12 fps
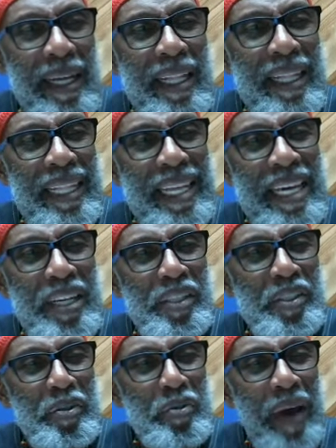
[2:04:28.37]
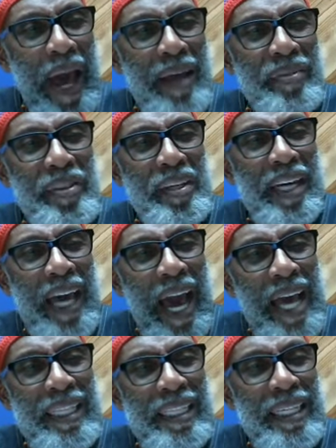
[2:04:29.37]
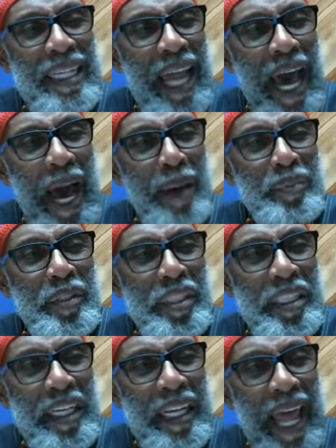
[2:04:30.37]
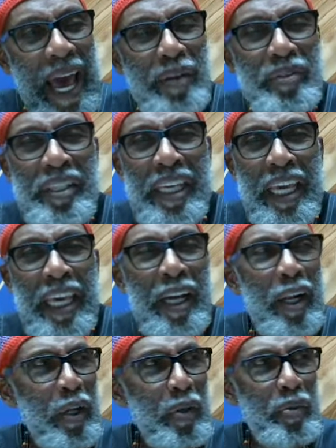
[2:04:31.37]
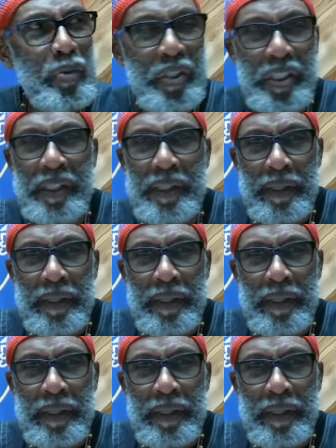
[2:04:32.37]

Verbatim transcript: Leaders throughout the continent opt to denounce inclusion.